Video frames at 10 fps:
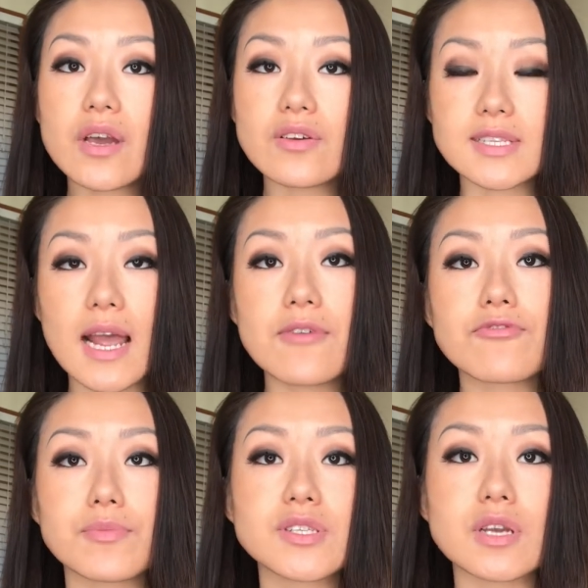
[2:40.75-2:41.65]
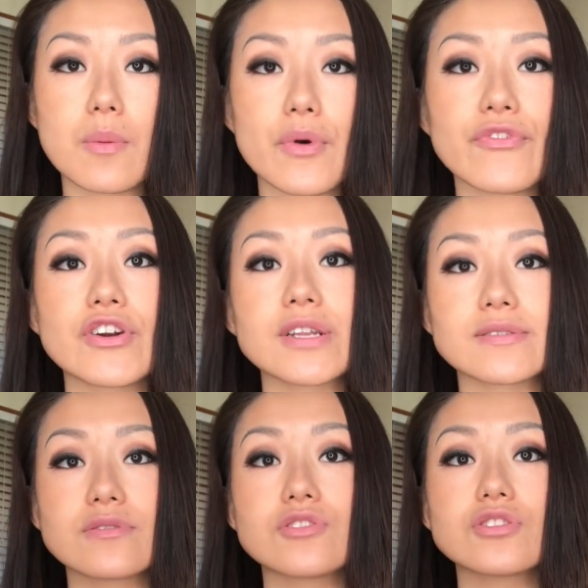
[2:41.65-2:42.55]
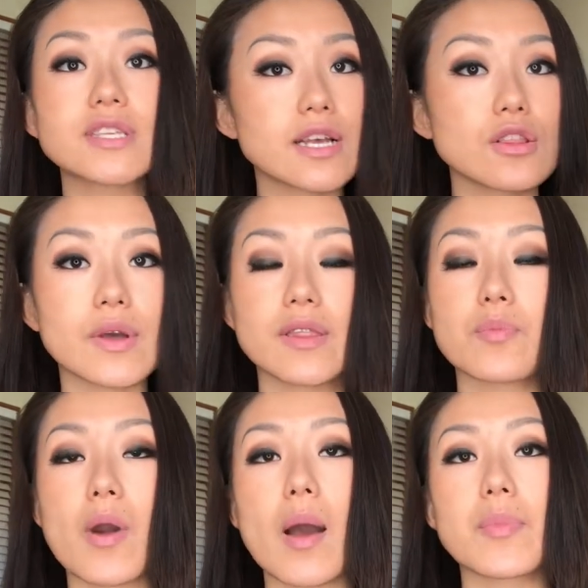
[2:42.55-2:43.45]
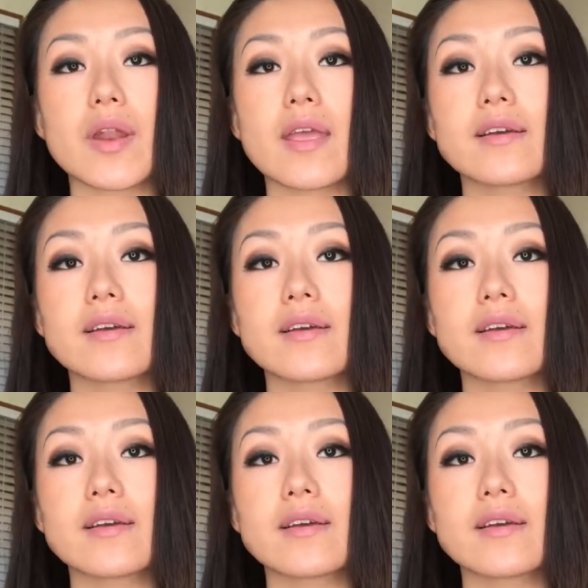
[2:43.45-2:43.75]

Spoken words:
a good time for me to come over and take a look at the property?